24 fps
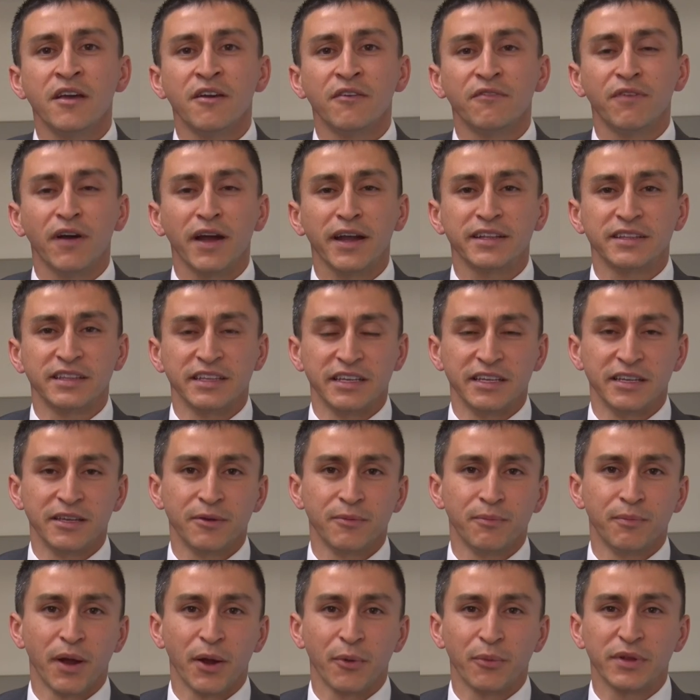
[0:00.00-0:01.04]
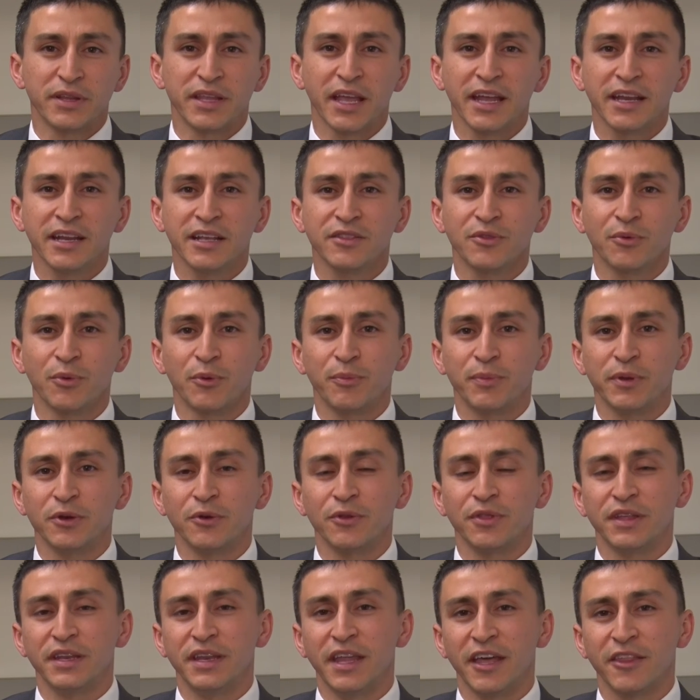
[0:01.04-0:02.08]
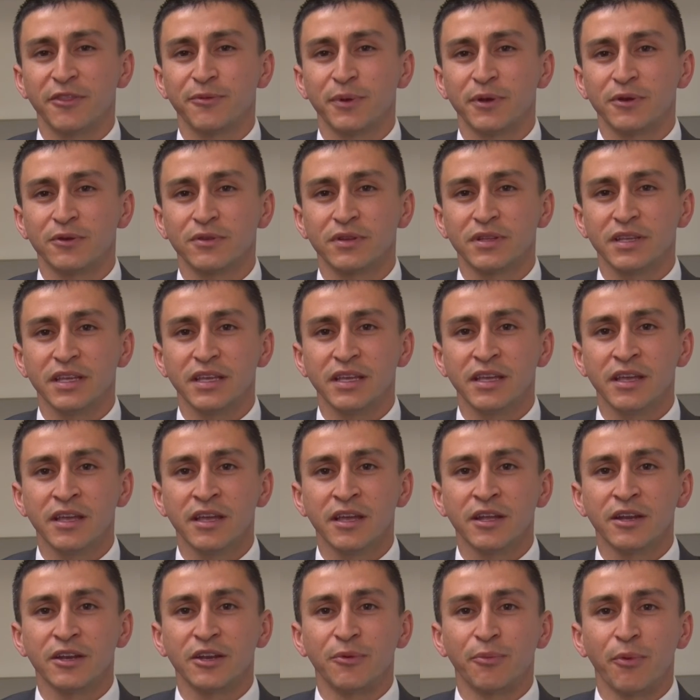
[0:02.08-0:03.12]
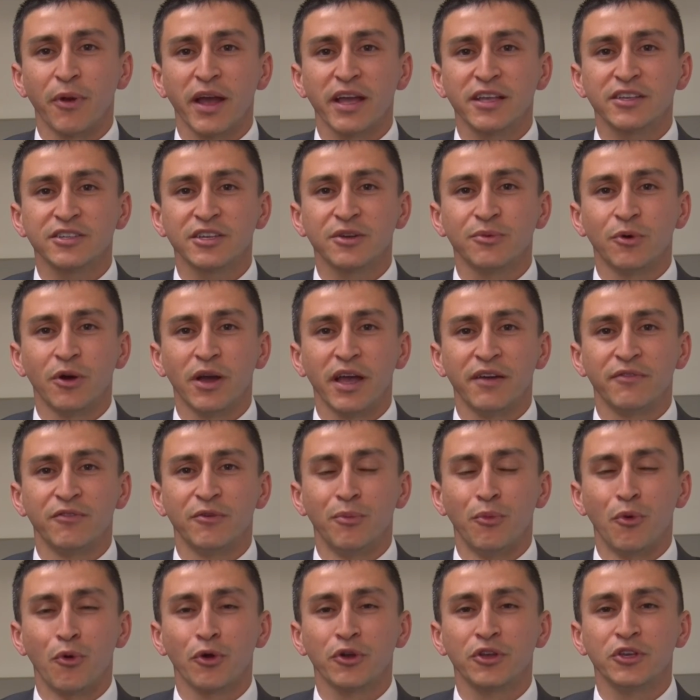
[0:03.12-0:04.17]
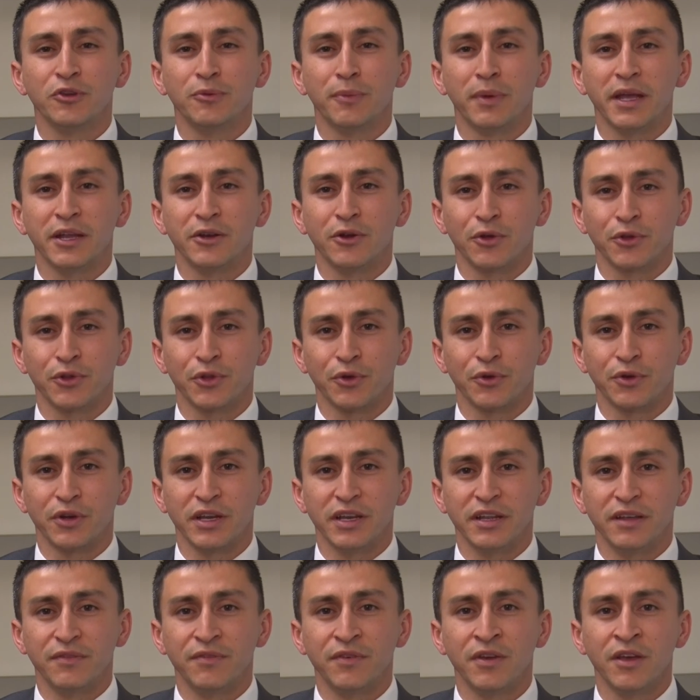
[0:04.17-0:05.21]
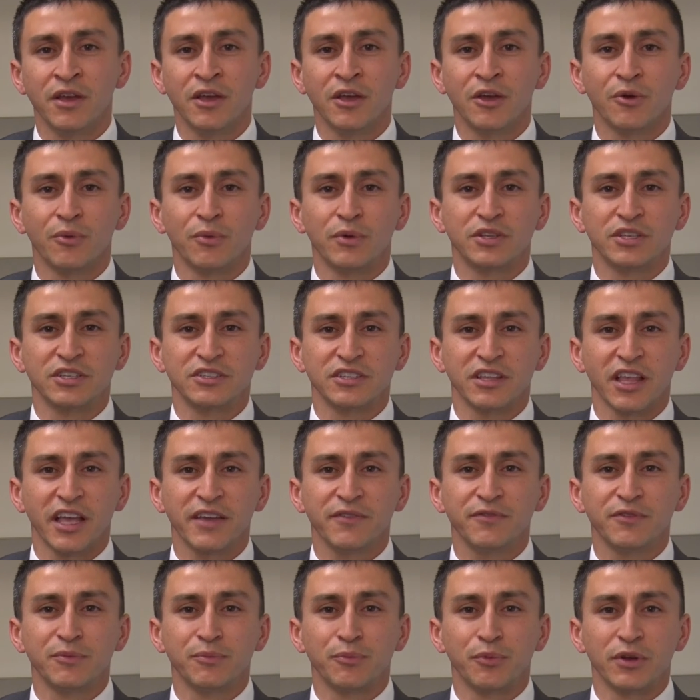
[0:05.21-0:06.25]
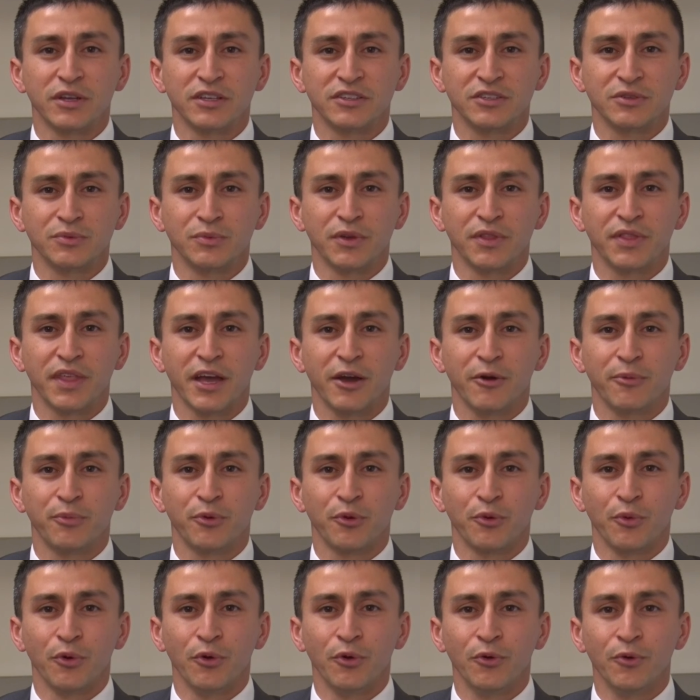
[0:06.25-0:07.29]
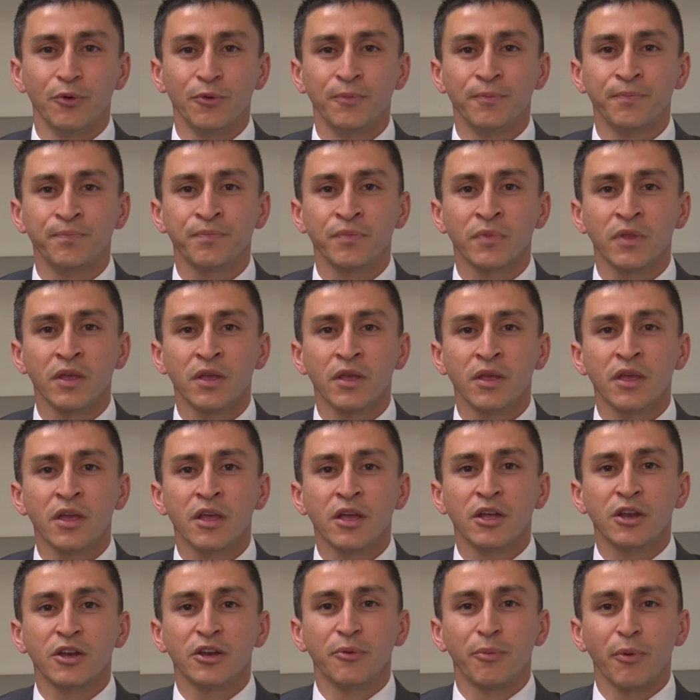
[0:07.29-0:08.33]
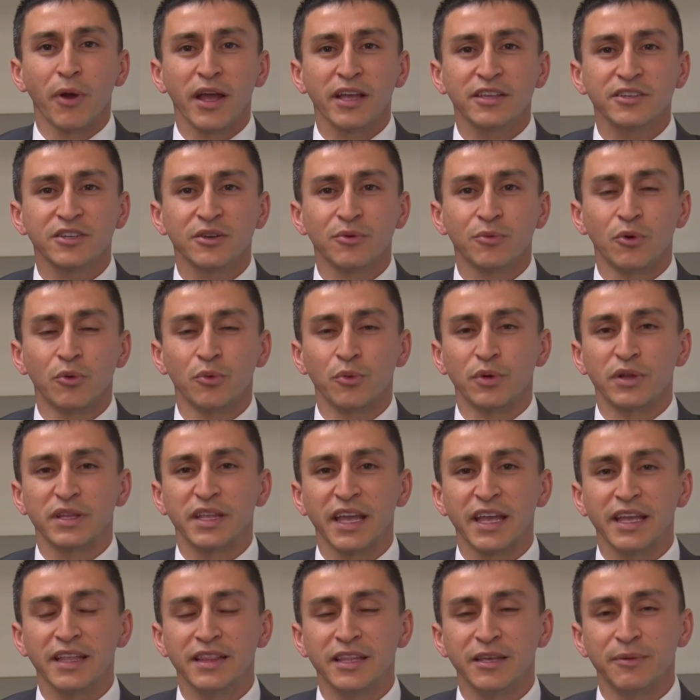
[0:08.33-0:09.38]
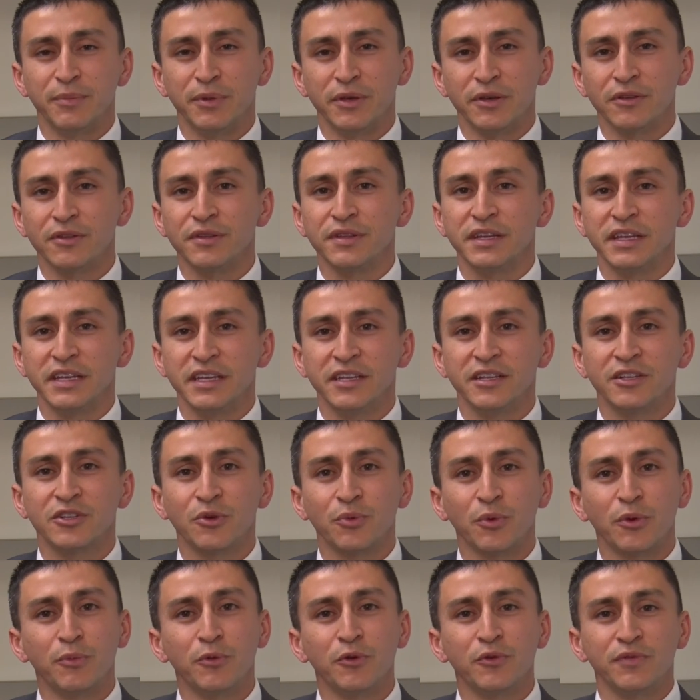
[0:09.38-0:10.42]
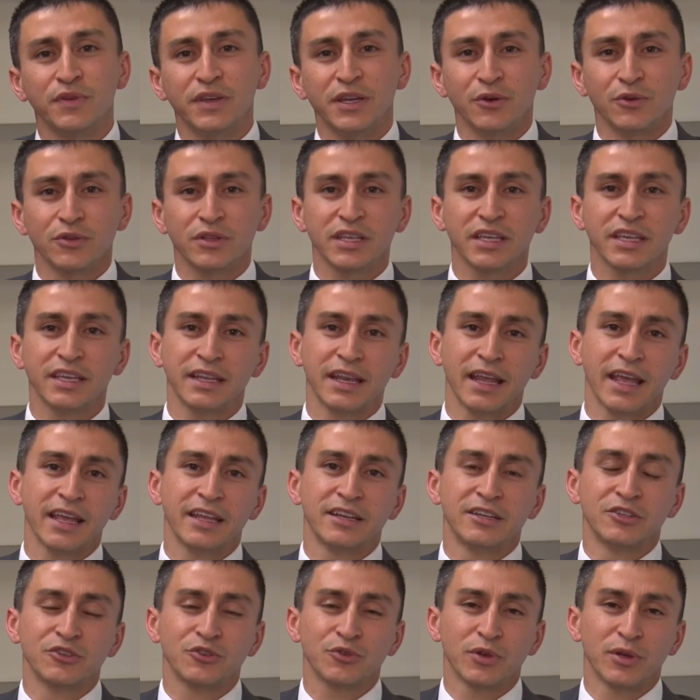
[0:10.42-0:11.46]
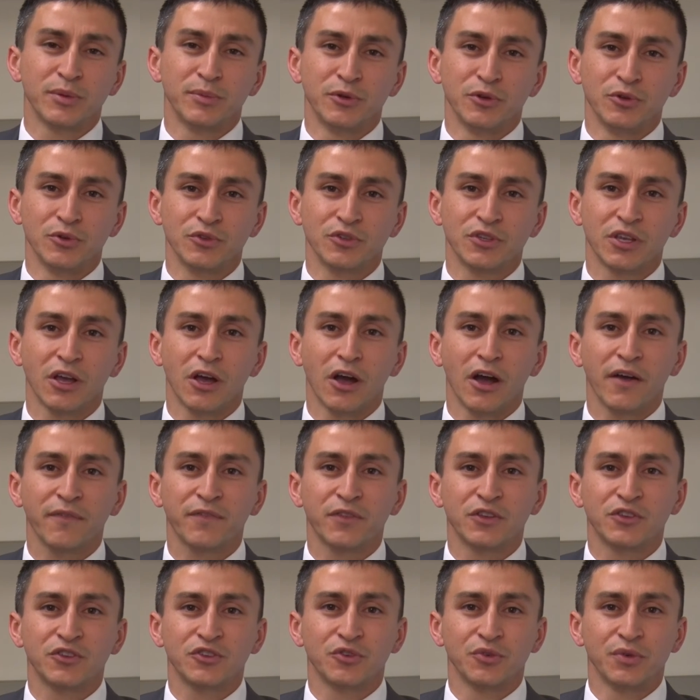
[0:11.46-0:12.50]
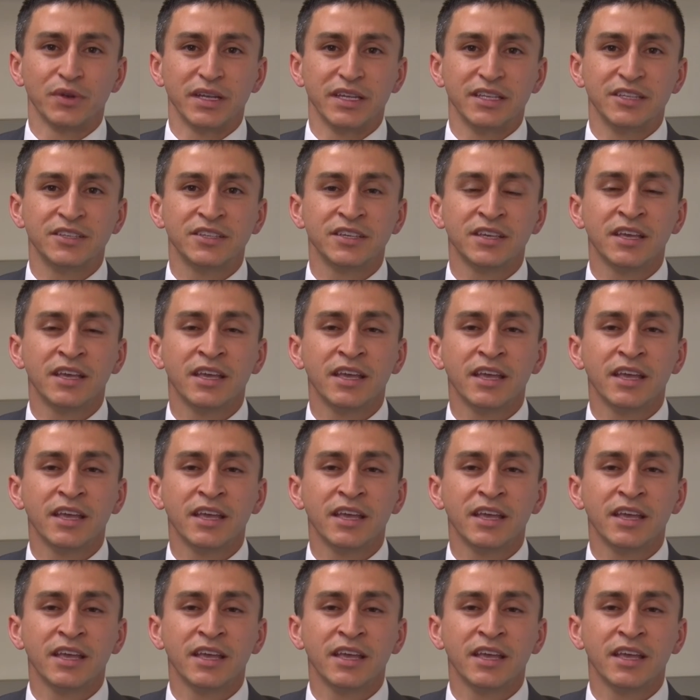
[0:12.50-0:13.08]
Finally, by retaining the repeal of the death penalty, Nebraska will have a more humane alternative, which is life in prison without parole. Nebraska will retain the ability to remove guilty and heinous criminals off the streets